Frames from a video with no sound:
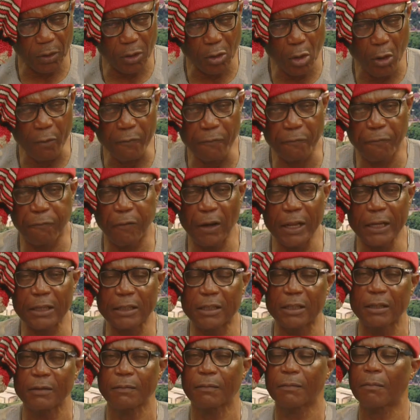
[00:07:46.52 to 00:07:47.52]

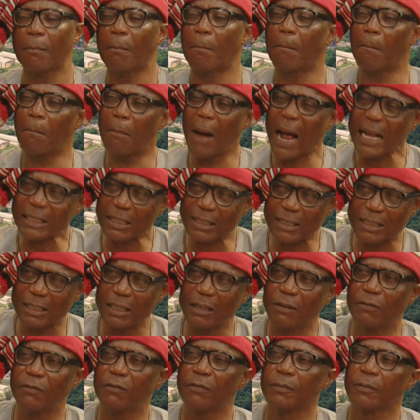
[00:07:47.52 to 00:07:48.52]
inflict
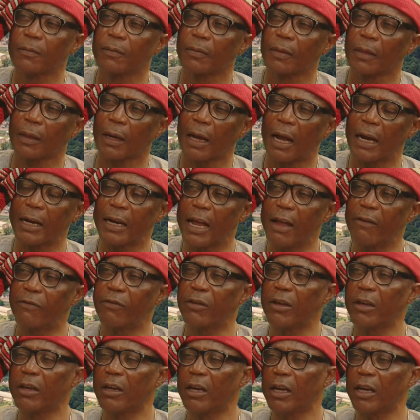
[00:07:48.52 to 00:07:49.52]
massive and
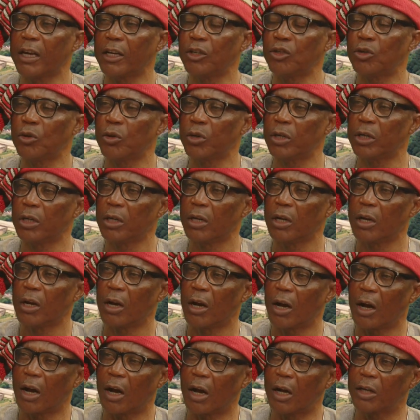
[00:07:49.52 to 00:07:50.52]
heavy injury
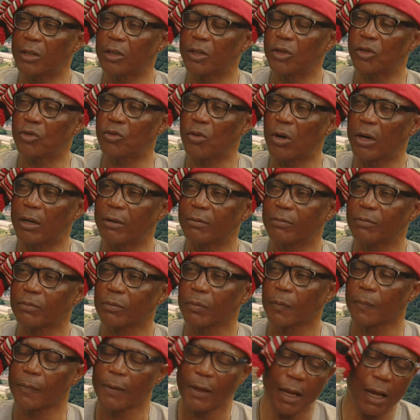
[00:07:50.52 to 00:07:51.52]
on Israel.
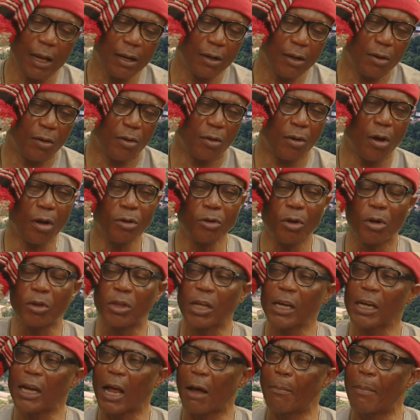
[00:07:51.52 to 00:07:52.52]
And come to
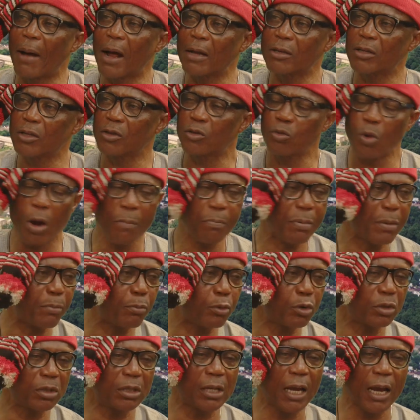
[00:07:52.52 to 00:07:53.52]
think about it, when
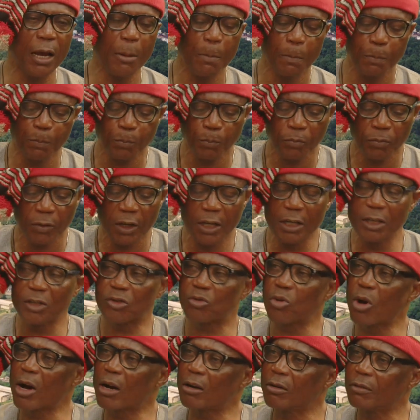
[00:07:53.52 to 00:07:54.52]
people say
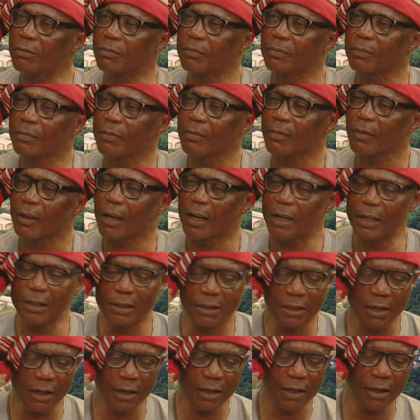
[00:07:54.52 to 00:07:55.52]
Israel
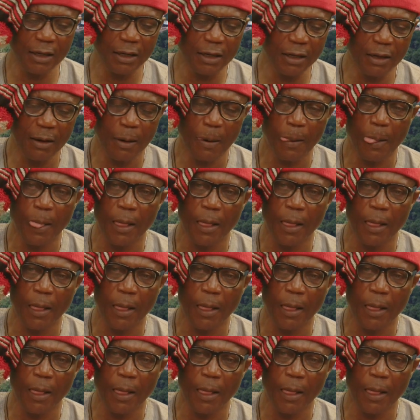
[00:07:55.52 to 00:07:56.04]
is a